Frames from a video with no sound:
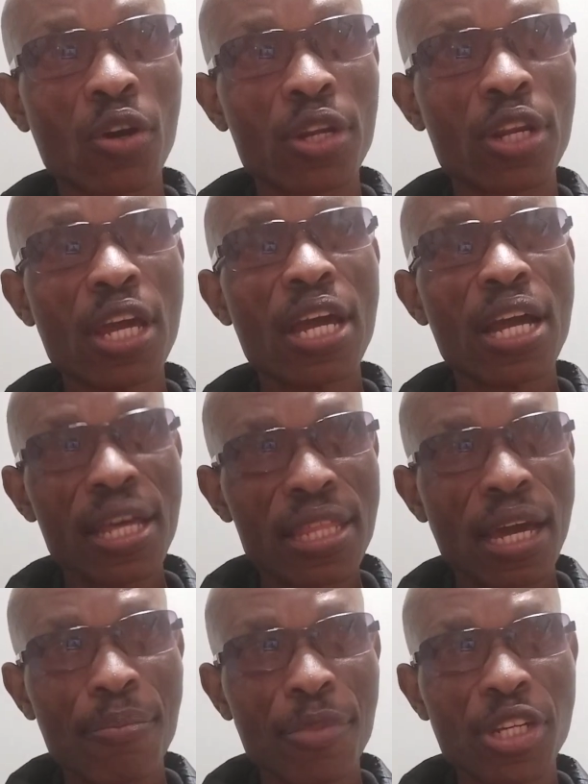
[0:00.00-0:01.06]
on
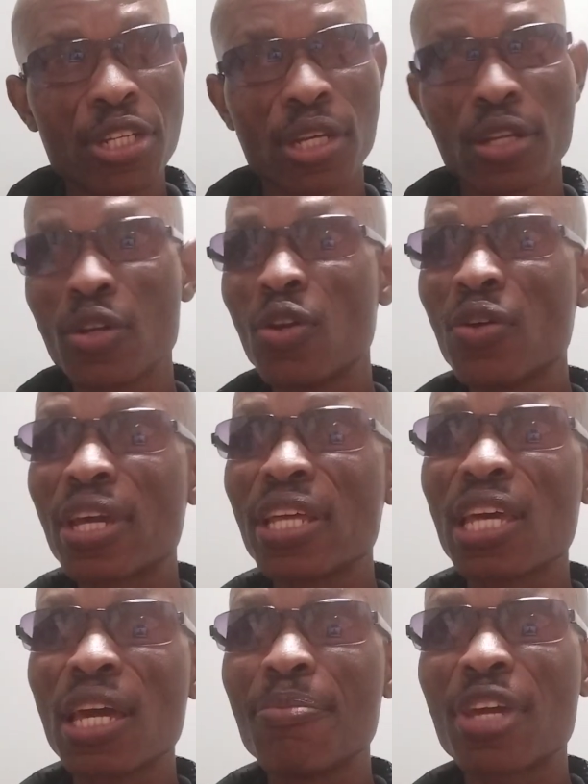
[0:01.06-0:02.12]
their mission. You look
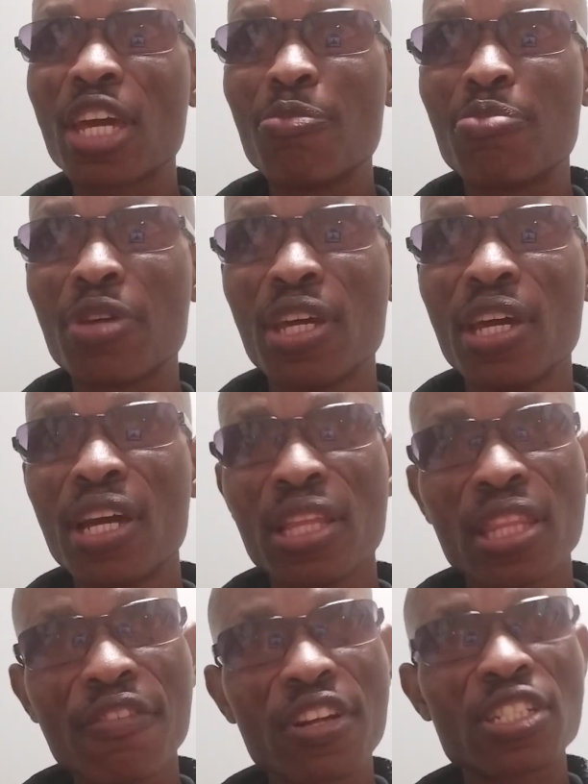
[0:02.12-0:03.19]
at the MKP,
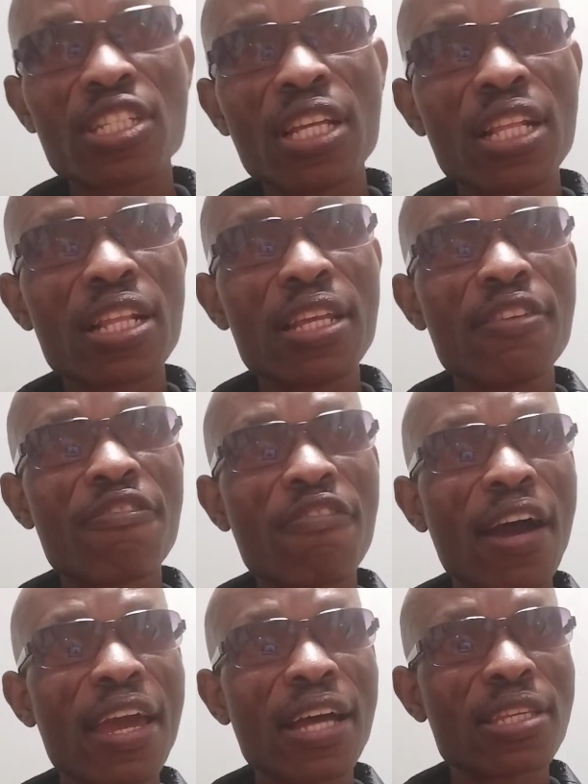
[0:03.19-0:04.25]
they've recently
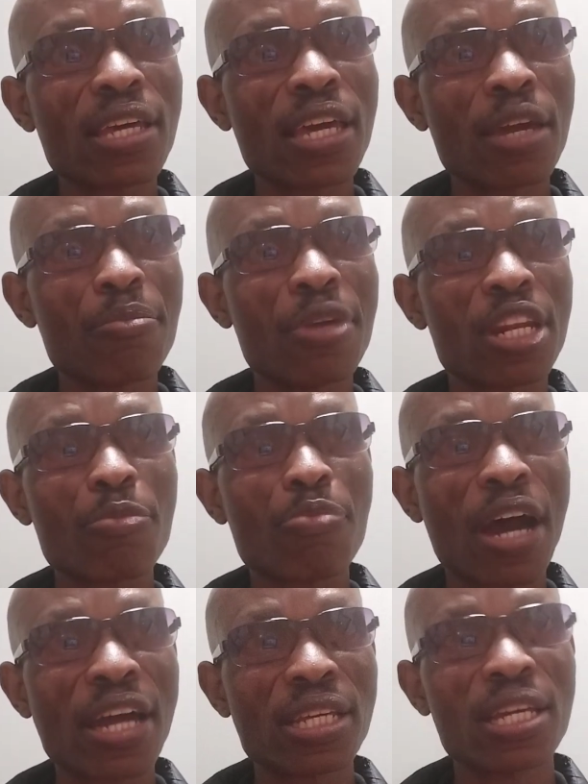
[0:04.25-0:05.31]
fired Mary
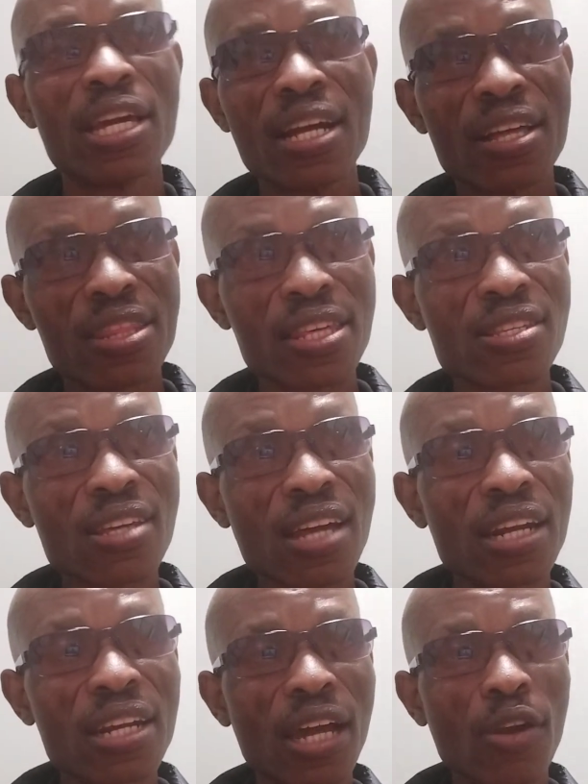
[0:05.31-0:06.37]
Party. This
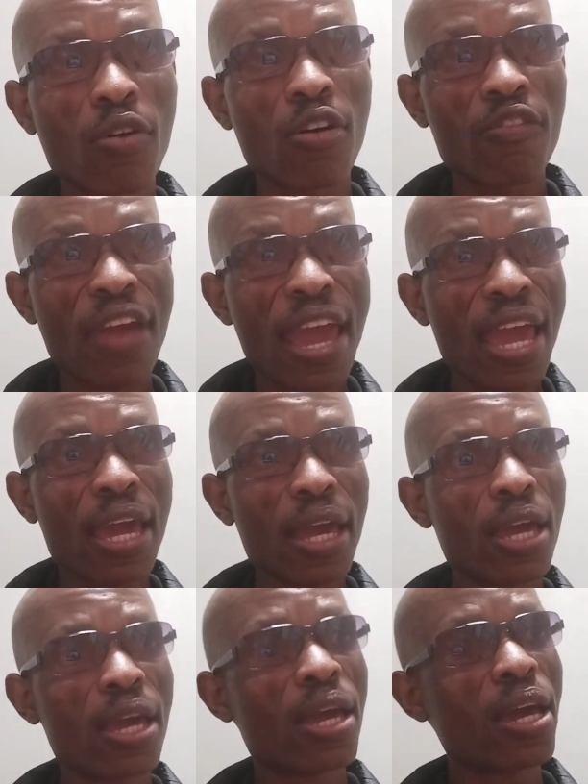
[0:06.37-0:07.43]
scandal of
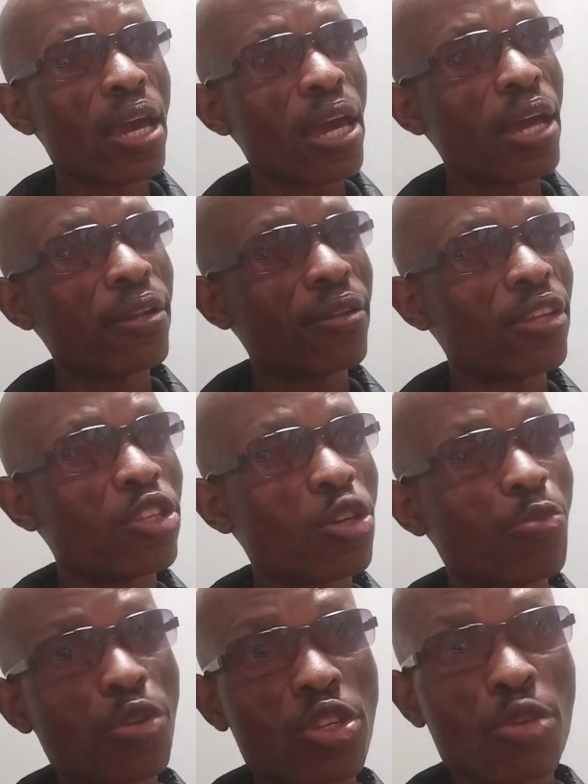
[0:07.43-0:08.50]
her and the
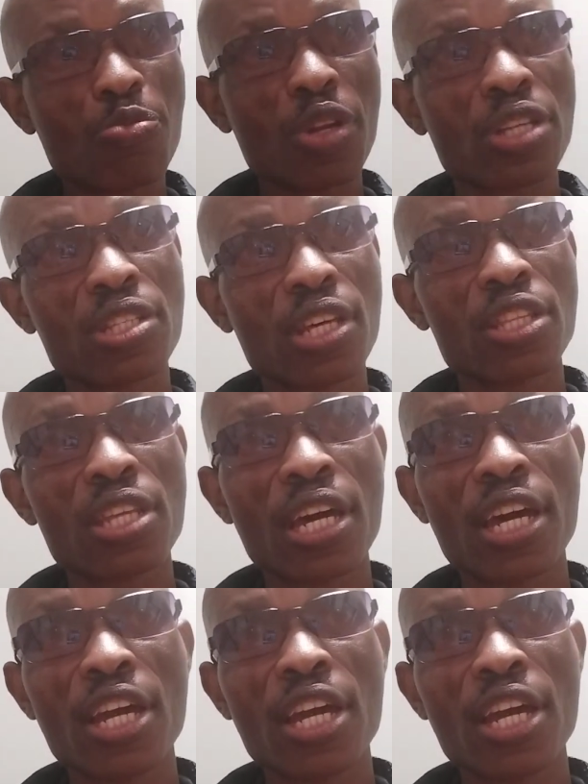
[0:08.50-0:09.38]
Deputy President,